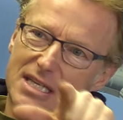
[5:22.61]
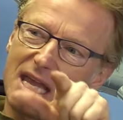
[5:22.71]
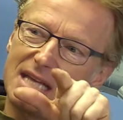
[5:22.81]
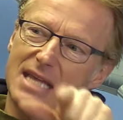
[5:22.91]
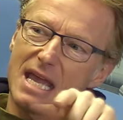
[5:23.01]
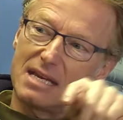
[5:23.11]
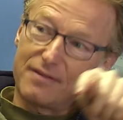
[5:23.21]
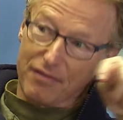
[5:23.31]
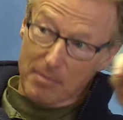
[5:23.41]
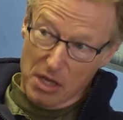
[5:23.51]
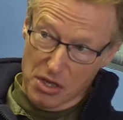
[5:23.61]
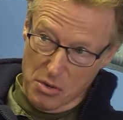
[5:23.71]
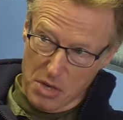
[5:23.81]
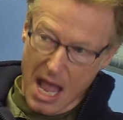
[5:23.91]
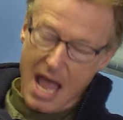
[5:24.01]
he did from the
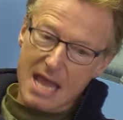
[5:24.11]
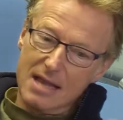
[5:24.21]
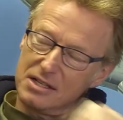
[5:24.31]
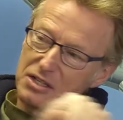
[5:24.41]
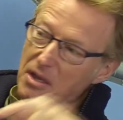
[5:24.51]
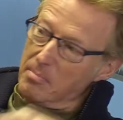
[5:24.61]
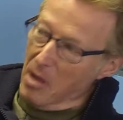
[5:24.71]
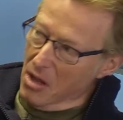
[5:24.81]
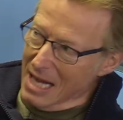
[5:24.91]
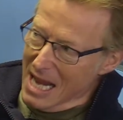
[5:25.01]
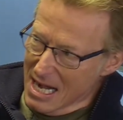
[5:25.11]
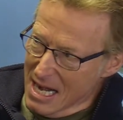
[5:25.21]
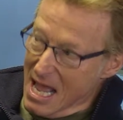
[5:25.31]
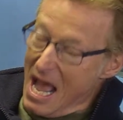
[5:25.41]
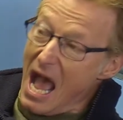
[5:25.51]
UK to Berlin